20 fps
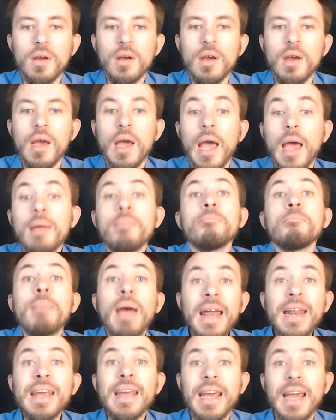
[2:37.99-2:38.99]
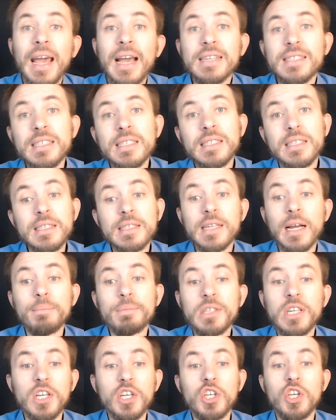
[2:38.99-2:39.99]
In many cases, it's up
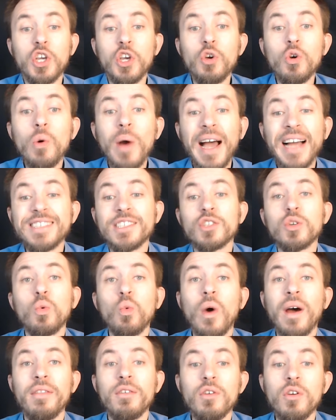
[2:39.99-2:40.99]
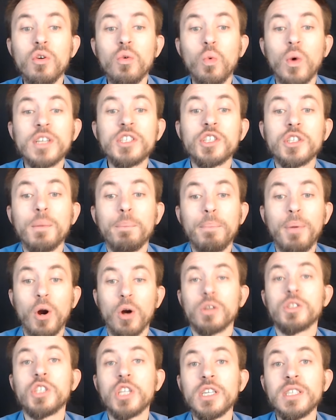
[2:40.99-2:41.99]
to you as to whether you wish to
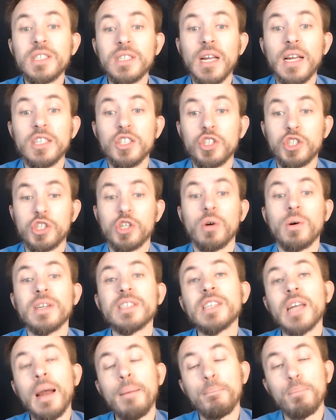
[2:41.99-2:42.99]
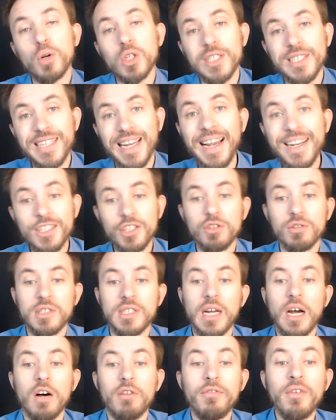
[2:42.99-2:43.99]
purchase insurance and protect
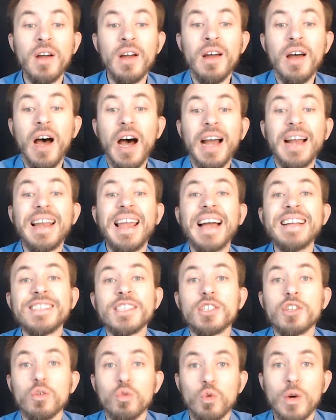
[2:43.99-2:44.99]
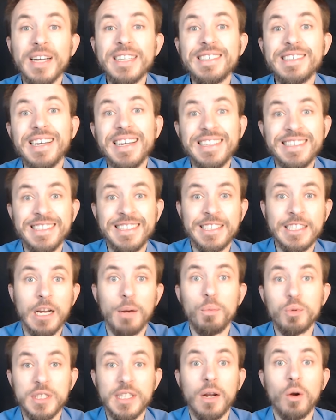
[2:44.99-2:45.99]
yourself against a risk and
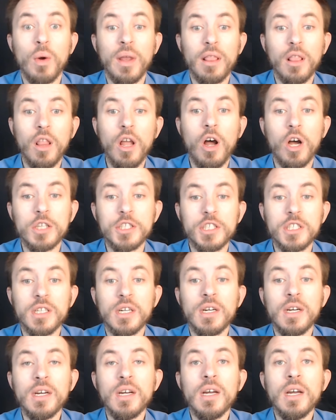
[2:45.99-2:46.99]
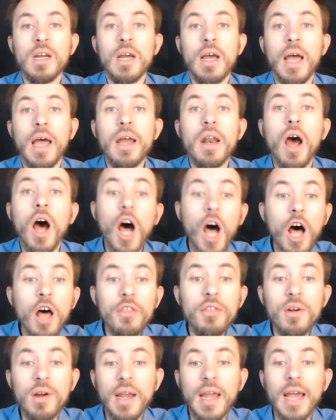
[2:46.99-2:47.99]
subsequent loss. In
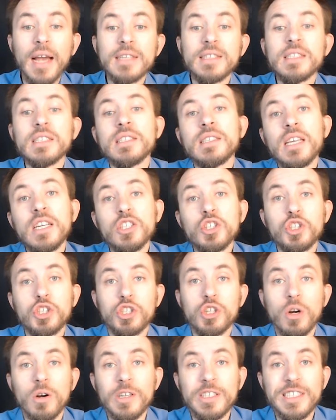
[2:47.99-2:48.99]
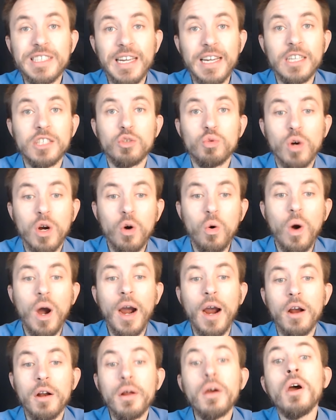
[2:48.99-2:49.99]
other cases, the insurance is
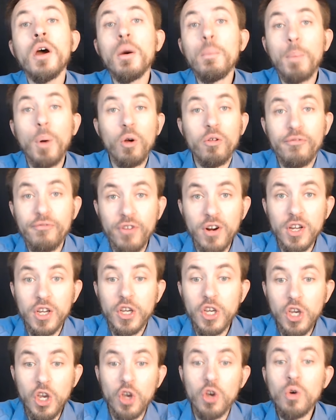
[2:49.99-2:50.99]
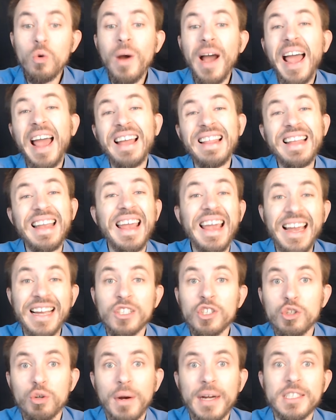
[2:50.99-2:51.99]
required, both for you and the
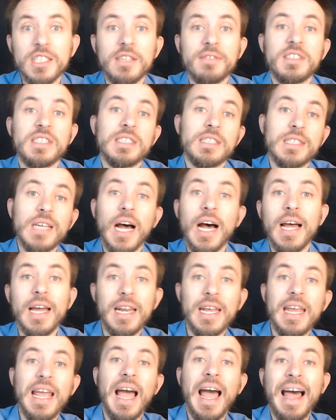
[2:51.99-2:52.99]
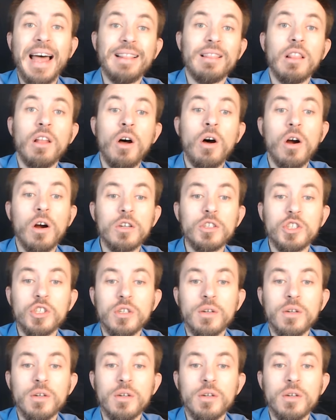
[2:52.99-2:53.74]
interests of society at large.